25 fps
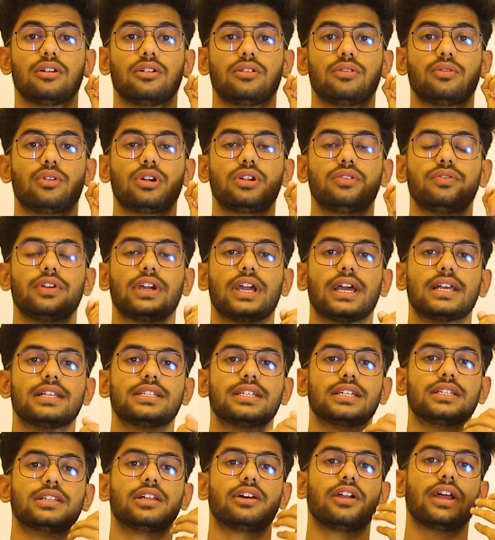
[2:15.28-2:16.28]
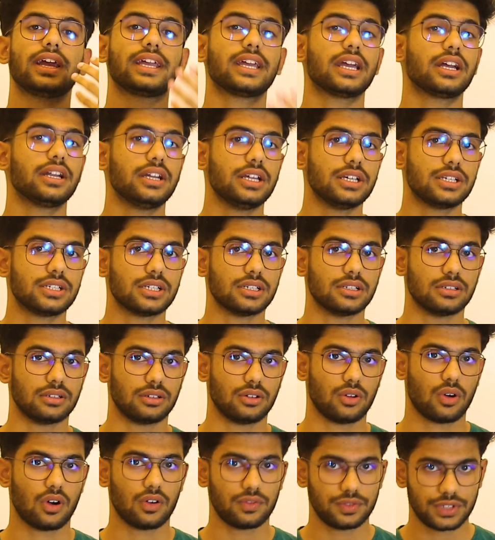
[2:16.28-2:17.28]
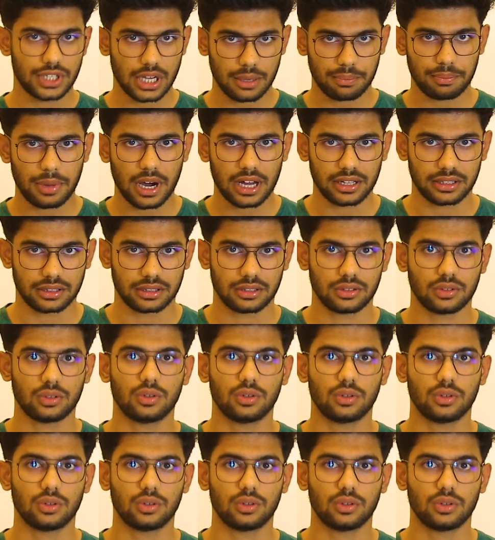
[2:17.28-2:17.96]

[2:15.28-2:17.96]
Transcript: what we can say the recognition of Japan